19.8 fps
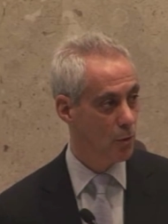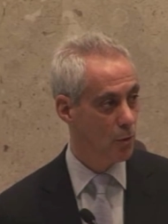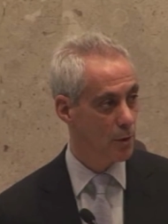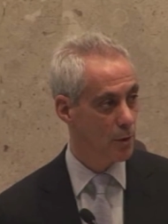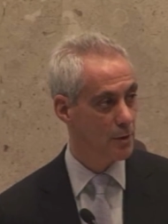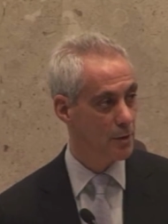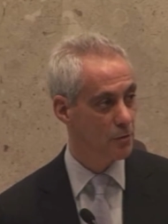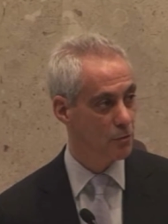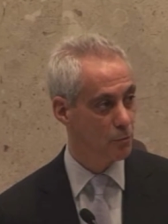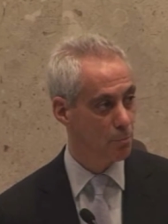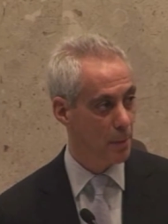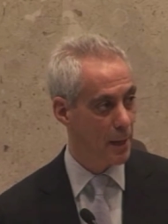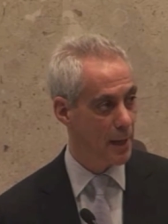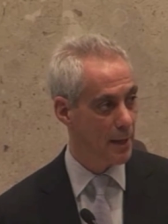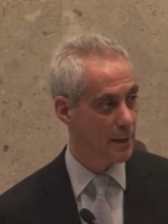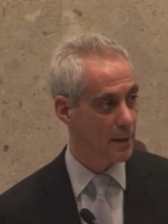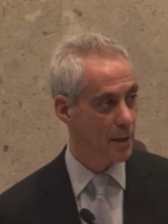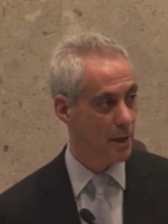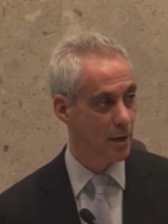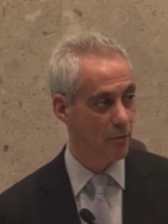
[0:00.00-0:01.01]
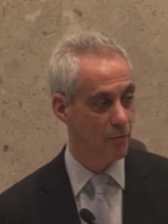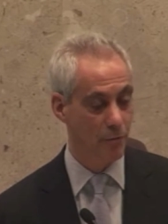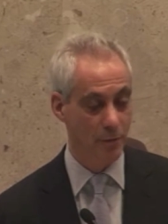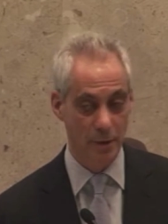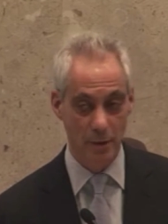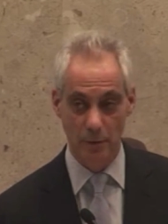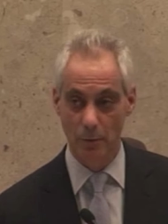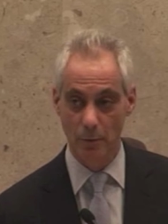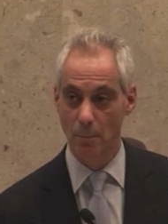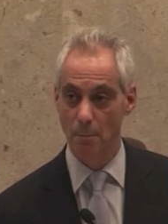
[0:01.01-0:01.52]
who are Hispanic,
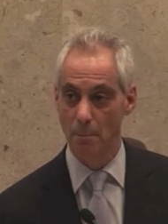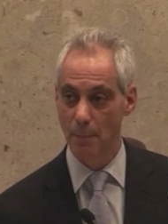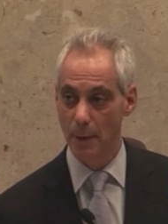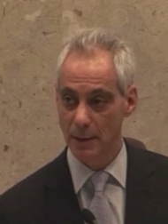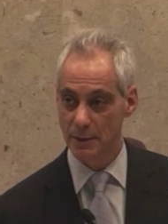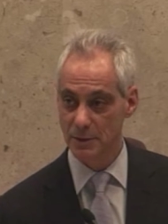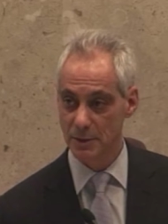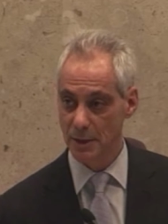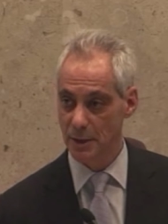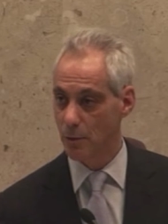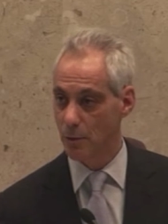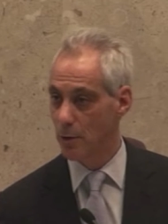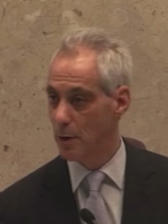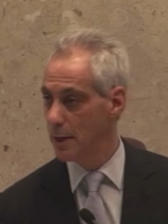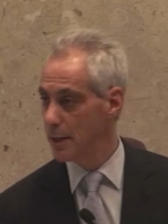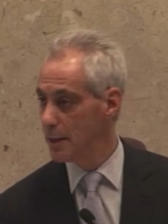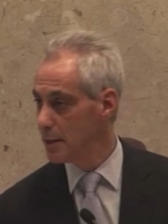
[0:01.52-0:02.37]
of either Mexican or